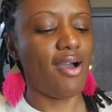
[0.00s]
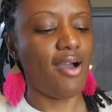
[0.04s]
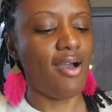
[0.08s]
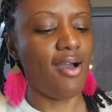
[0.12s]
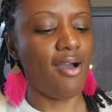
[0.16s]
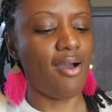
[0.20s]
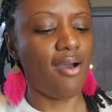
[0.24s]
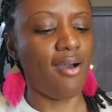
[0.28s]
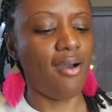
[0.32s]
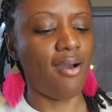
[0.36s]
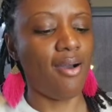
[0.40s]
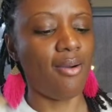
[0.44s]

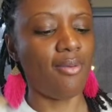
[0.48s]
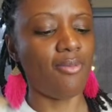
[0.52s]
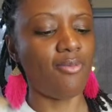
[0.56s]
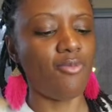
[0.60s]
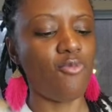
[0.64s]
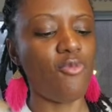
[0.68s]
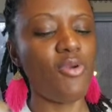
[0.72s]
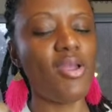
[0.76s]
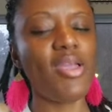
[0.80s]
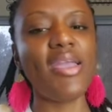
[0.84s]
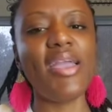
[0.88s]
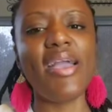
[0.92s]

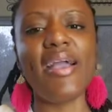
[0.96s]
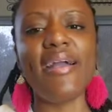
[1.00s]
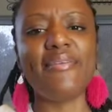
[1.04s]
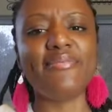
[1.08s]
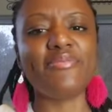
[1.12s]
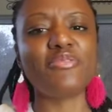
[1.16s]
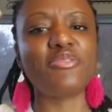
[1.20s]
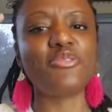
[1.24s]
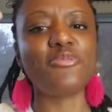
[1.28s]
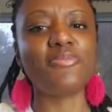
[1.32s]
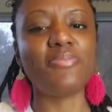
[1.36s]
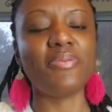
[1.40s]
Um, we
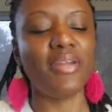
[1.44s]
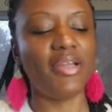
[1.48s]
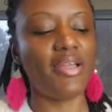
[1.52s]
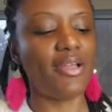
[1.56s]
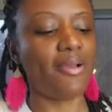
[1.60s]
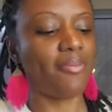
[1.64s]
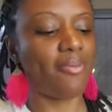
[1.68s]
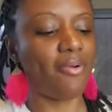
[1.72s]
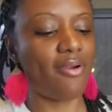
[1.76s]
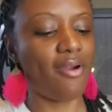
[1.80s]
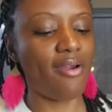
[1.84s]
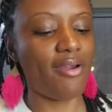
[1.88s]
have to
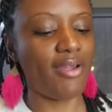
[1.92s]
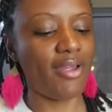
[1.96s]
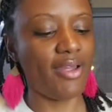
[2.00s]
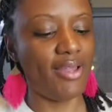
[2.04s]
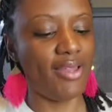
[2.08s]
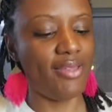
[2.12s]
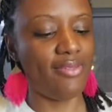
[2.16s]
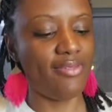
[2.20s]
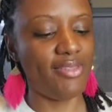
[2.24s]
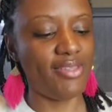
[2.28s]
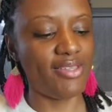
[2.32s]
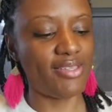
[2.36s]
play a part
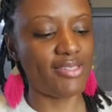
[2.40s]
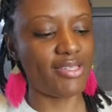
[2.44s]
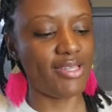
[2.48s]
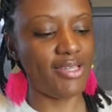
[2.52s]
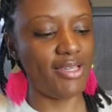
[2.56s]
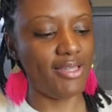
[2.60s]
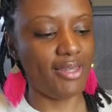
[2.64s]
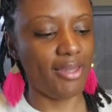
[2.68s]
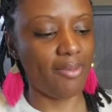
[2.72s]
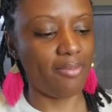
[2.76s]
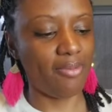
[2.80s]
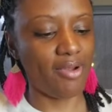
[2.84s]
in this
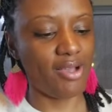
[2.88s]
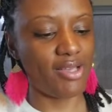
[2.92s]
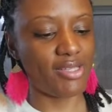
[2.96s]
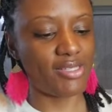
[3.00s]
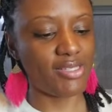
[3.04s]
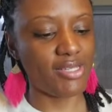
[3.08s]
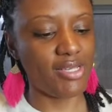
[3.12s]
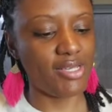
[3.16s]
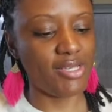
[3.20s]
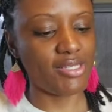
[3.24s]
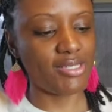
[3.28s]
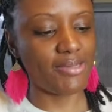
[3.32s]
healing
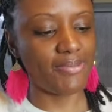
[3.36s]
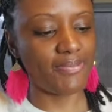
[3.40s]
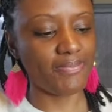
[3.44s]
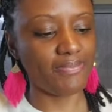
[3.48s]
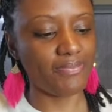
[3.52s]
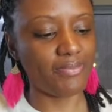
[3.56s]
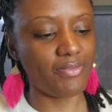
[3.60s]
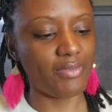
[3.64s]
process.